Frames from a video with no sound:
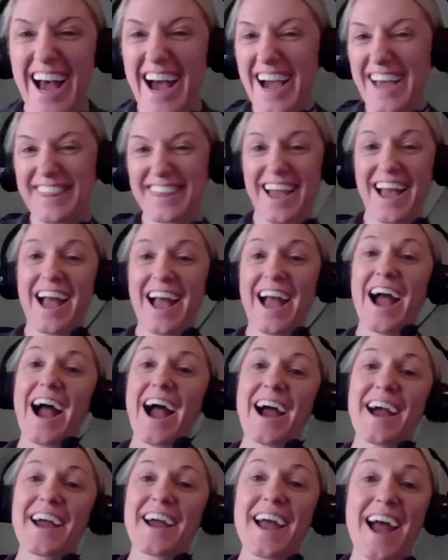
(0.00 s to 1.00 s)
Sound
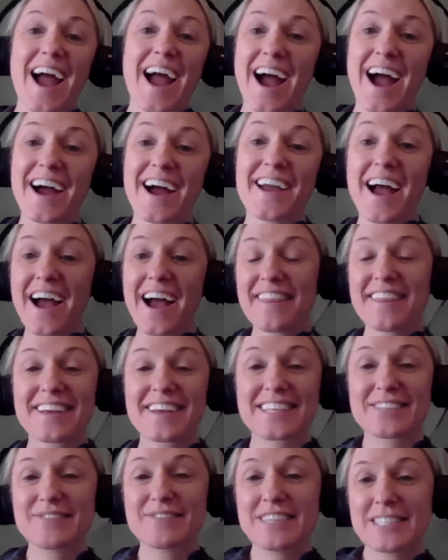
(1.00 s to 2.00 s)
reasonable? I
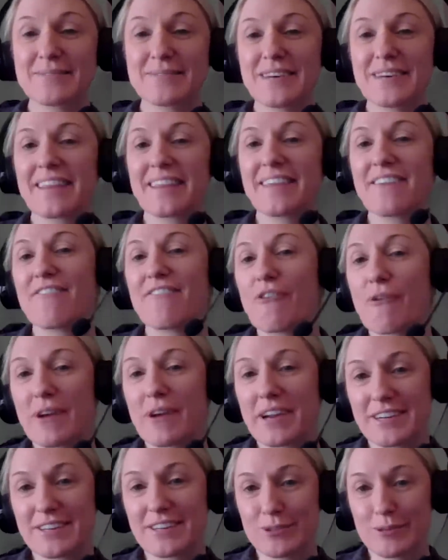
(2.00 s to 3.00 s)
think it's reasonable. I think
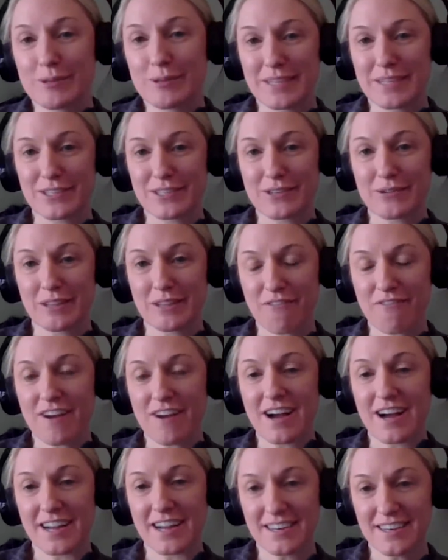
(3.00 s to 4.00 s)
4 years would have been totally
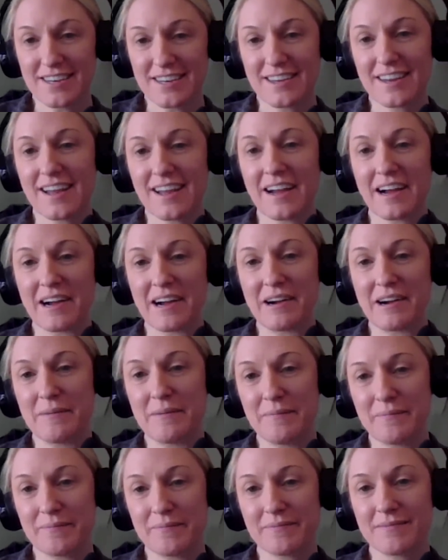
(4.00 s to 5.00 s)
fine.
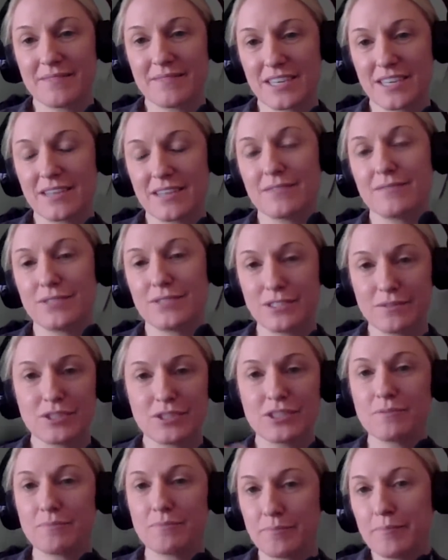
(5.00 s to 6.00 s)
But
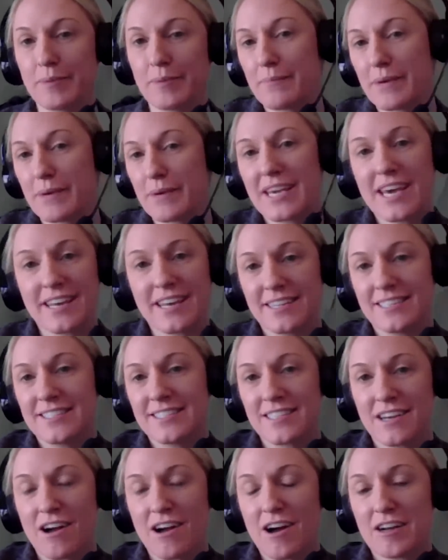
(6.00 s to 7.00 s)
again,
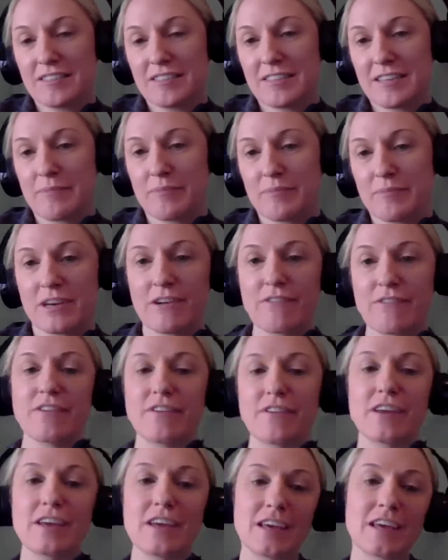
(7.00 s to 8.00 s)
it's the concept
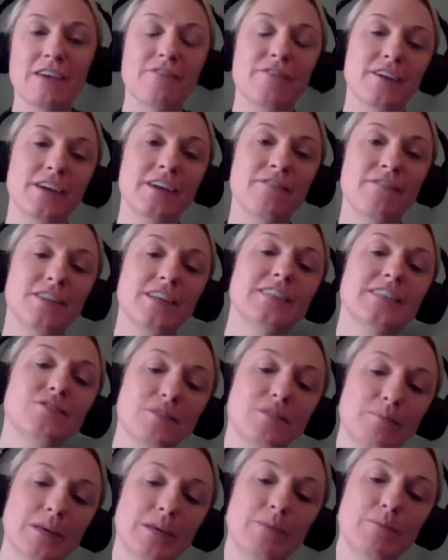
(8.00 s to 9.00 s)
of if these
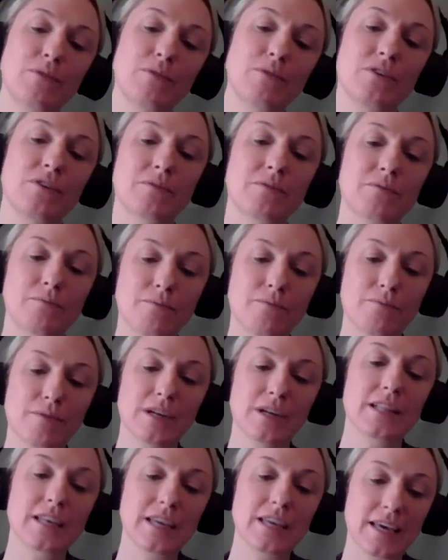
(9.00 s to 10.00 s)
are the people that are
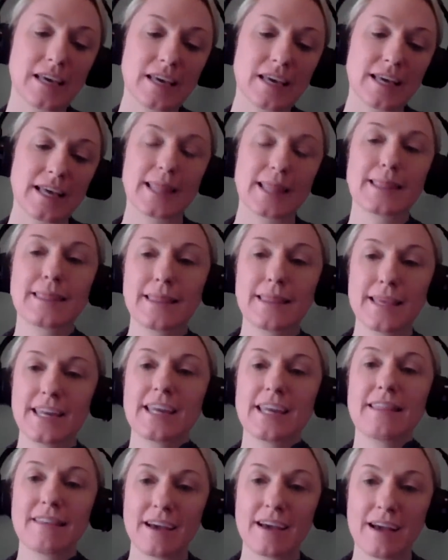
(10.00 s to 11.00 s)
really
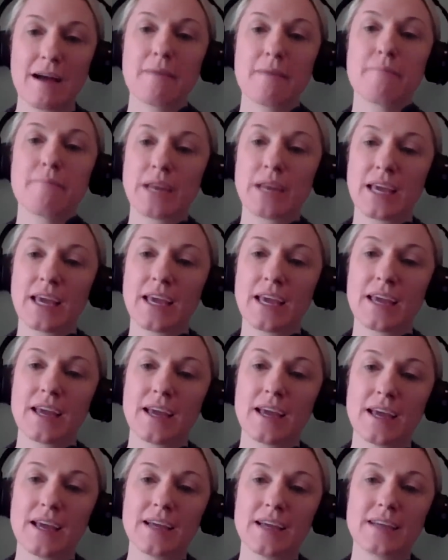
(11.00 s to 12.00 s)
leading the company,
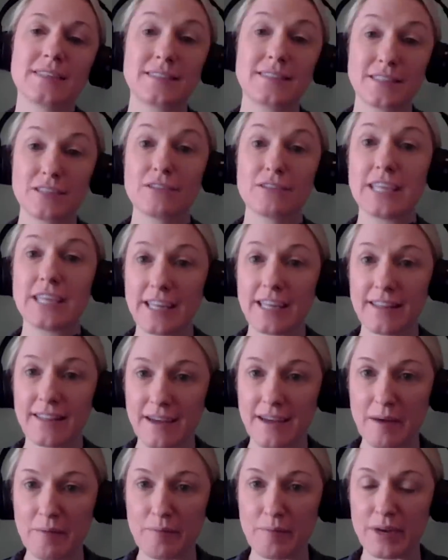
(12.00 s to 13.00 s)
still leading the
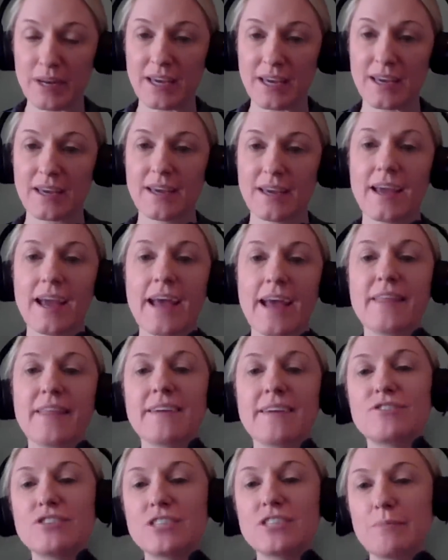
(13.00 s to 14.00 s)
company, and
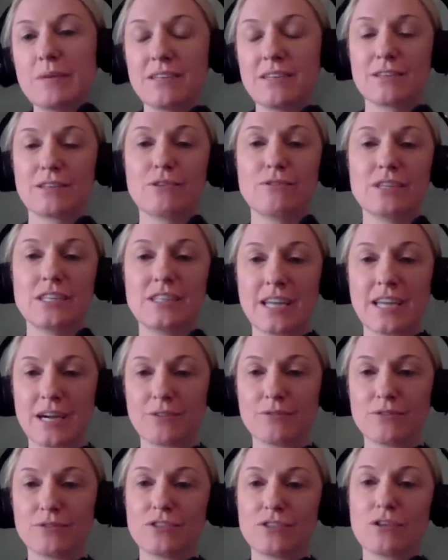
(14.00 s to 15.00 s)
they've just been diluted
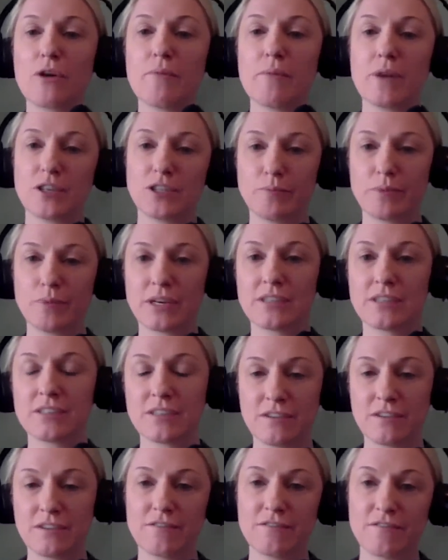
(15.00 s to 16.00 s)
down so much because
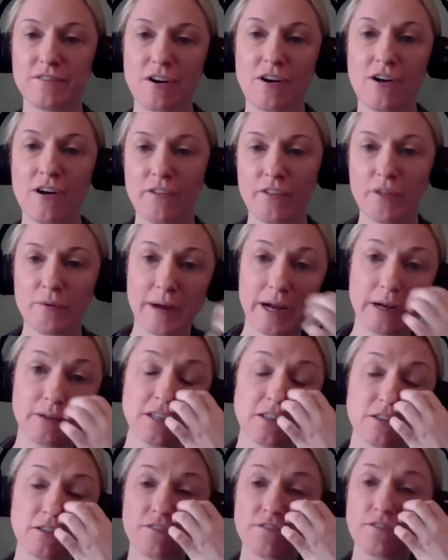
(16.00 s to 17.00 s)
of all of the
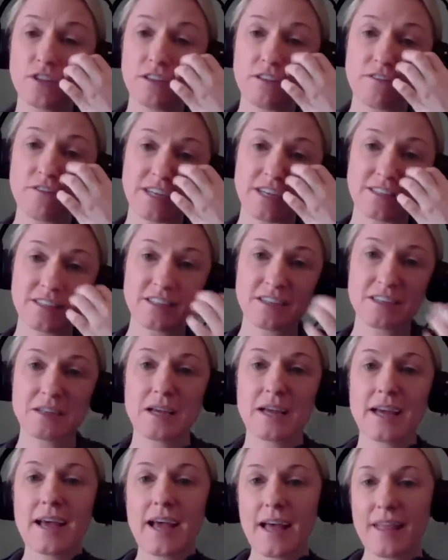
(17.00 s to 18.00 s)
rounds and they're fully
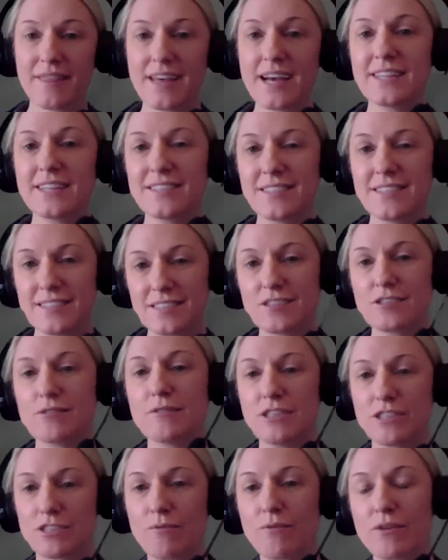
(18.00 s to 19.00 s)
vested, that's the
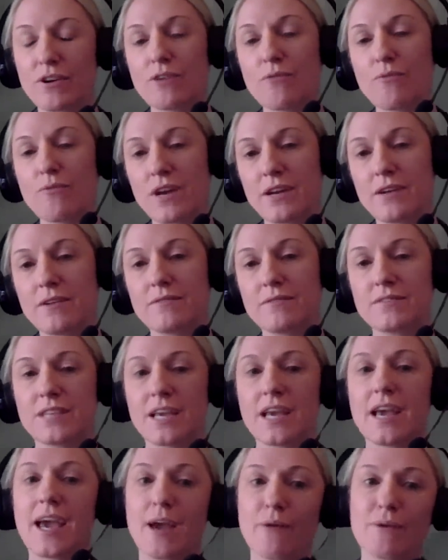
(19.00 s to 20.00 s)
situation where you want to
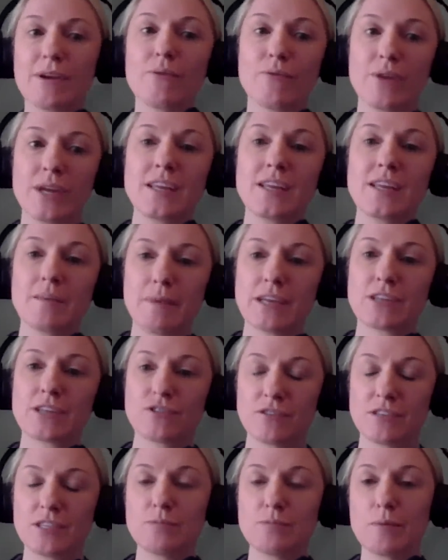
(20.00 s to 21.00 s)
say, hey, we need to make
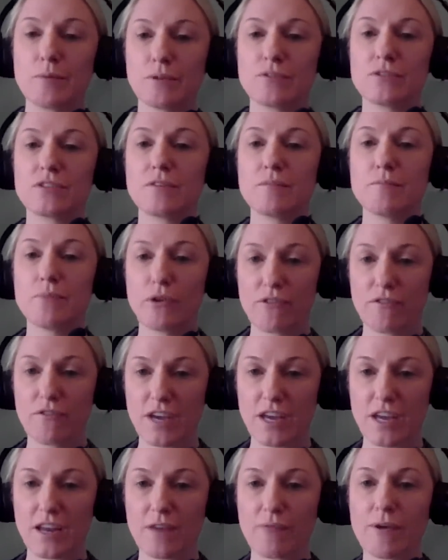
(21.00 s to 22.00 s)
sure these people are still
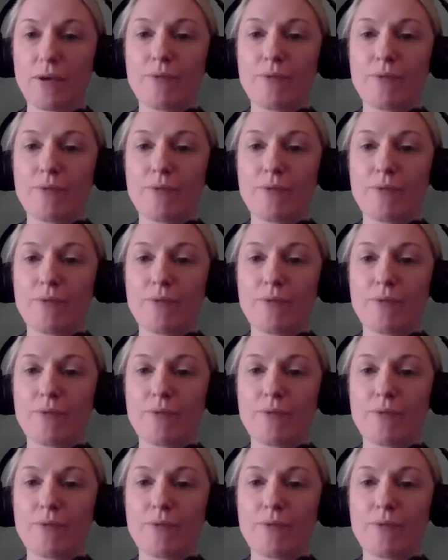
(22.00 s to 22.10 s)
motivated.